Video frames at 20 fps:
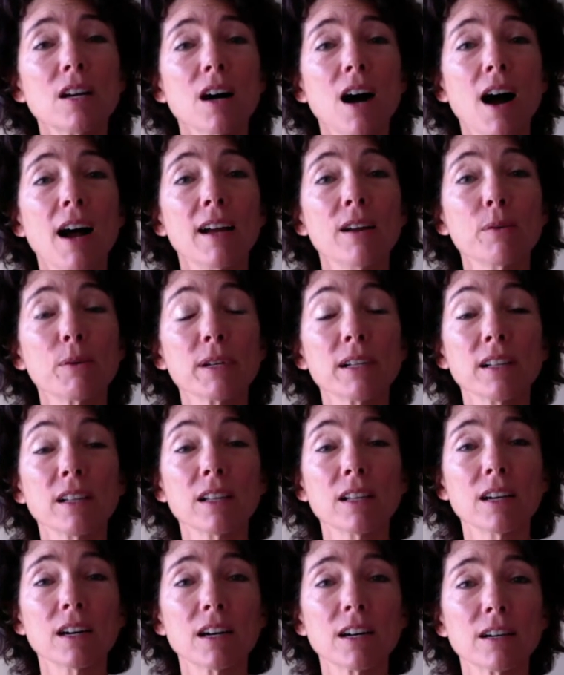I
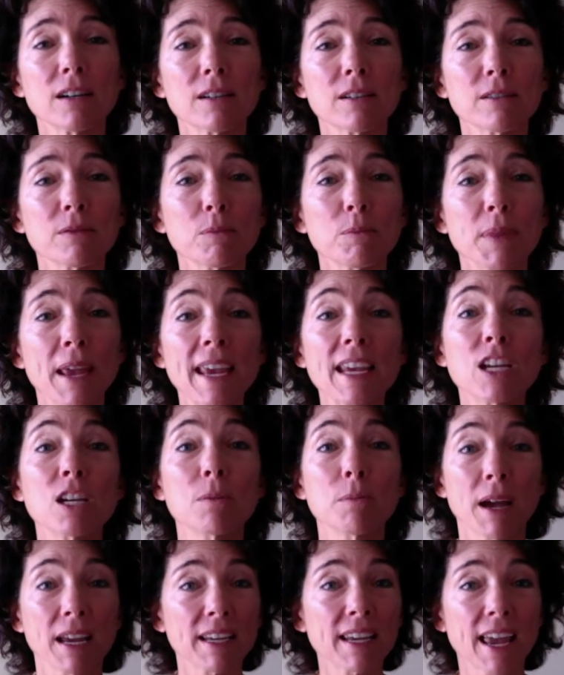will
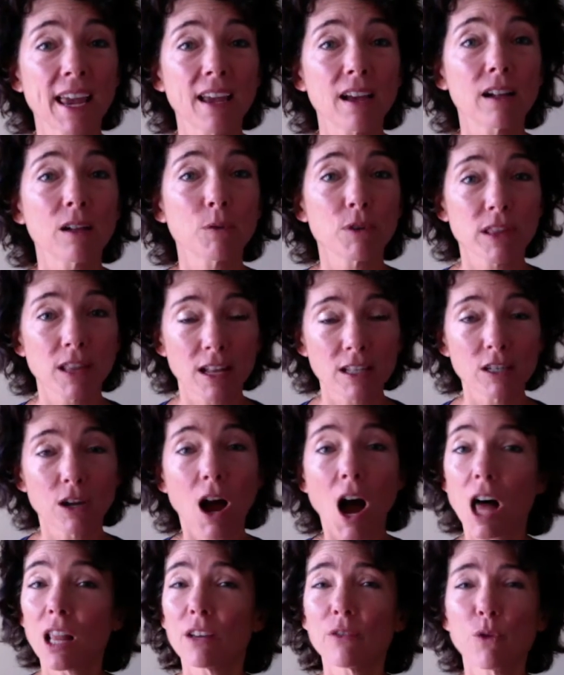bake my kale with lots of
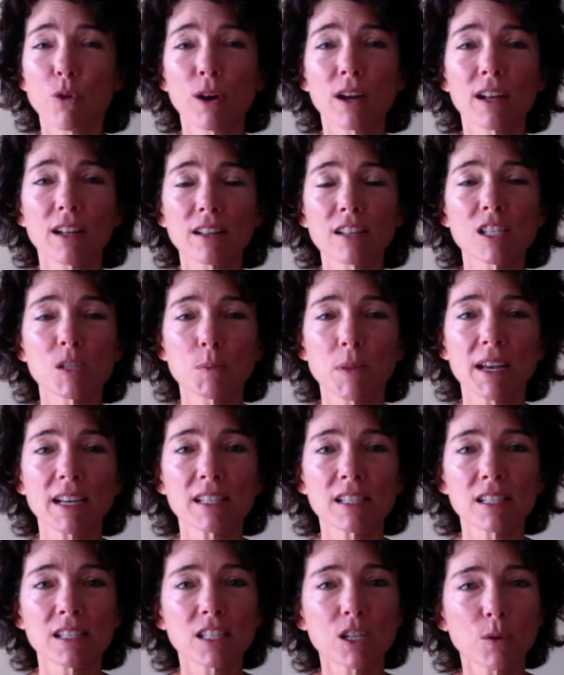olive oil and
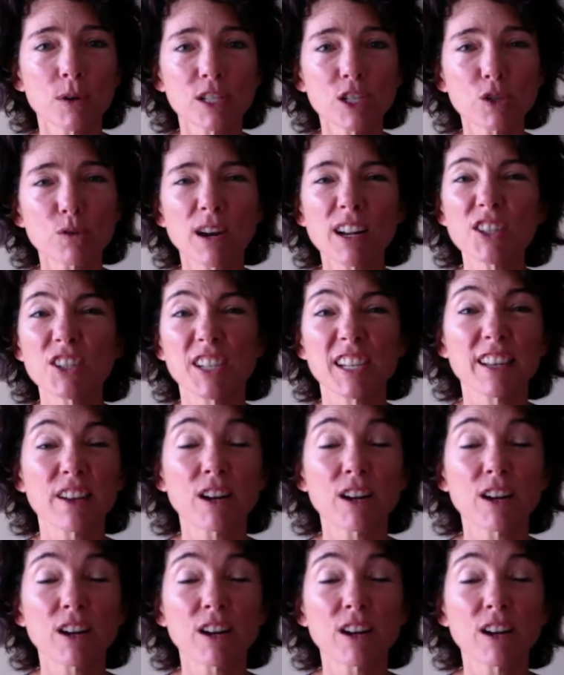spices, so it's crunchy.